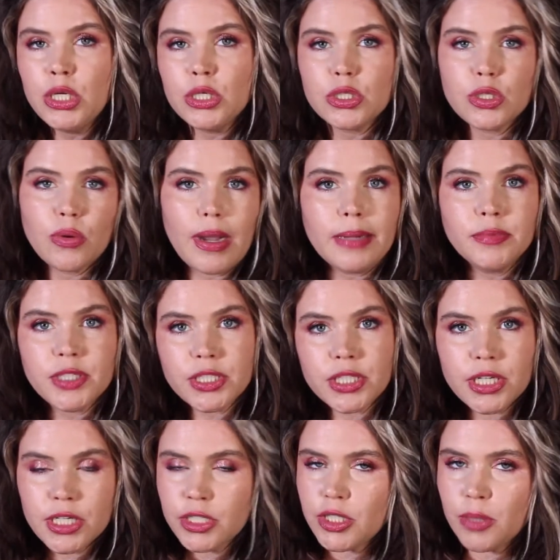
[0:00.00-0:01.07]
So I'm just
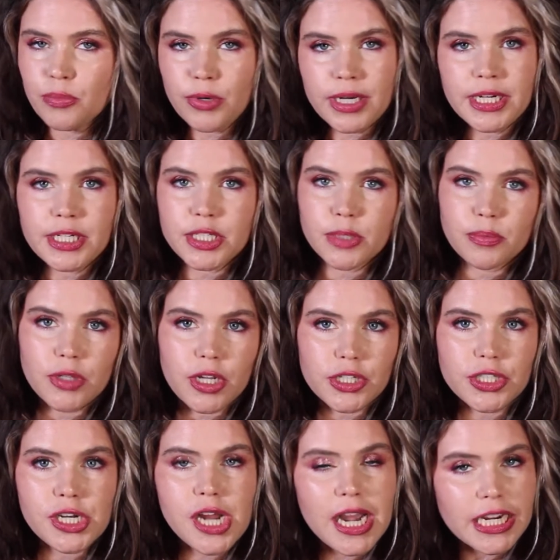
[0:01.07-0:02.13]
going to jump right into
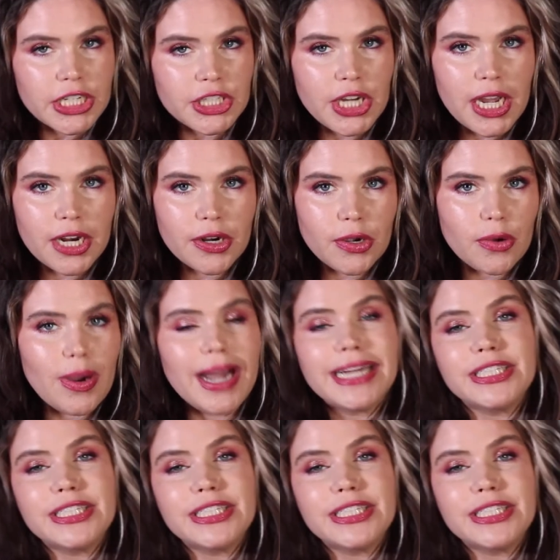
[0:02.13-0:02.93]
blush and eyeshadow. I